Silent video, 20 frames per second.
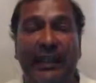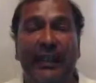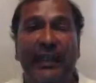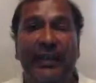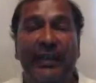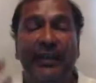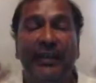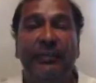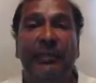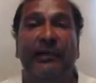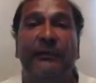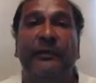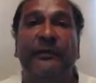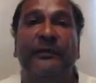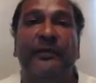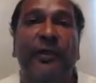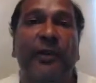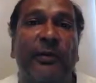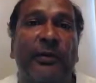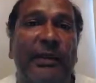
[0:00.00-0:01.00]
human
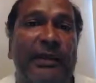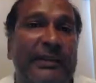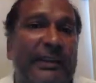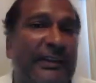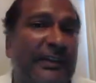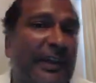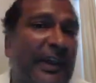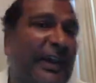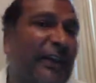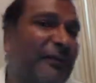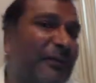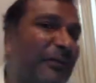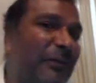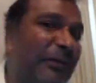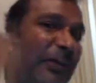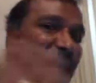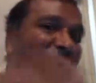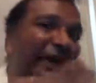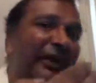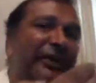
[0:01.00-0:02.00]
performance and life
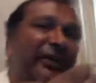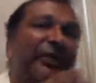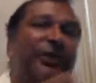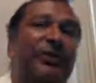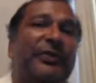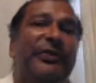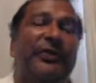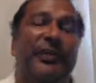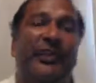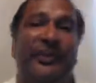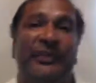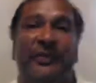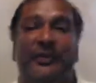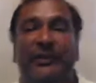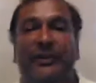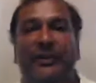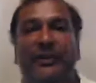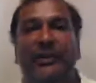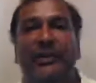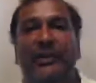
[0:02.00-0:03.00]
breakthrough
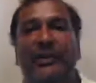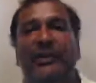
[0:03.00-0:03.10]
skills.